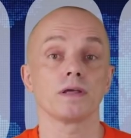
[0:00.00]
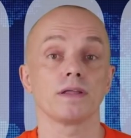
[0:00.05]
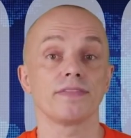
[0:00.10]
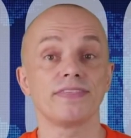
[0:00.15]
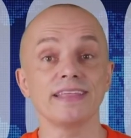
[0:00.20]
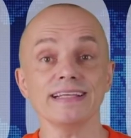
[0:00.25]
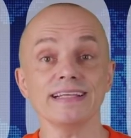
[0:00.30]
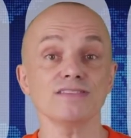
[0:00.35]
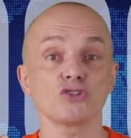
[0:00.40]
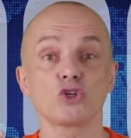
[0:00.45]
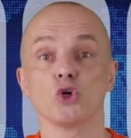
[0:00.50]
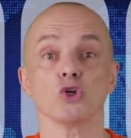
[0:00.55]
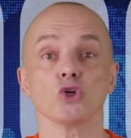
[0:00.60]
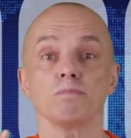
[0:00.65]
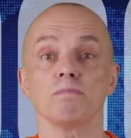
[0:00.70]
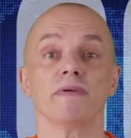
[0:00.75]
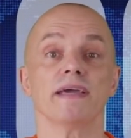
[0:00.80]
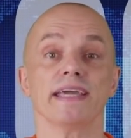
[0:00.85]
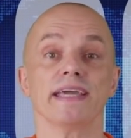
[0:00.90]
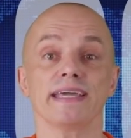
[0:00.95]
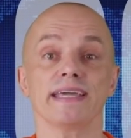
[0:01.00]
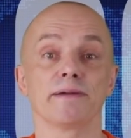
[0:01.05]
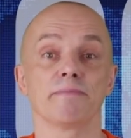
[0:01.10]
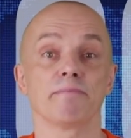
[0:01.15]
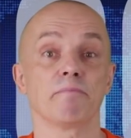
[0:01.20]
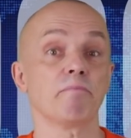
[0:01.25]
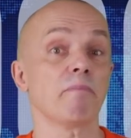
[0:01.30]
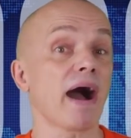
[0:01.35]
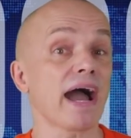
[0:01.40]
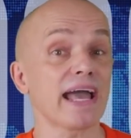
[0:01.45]
This could make
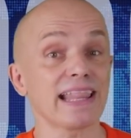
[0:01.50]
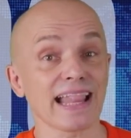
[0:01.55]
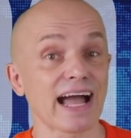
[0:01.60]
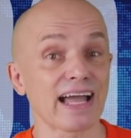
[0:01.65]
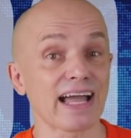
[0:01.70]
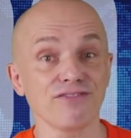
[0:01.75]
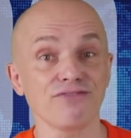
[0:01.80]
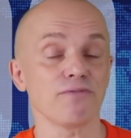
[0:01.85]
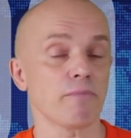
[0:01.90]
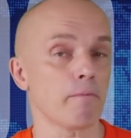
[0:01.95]
my life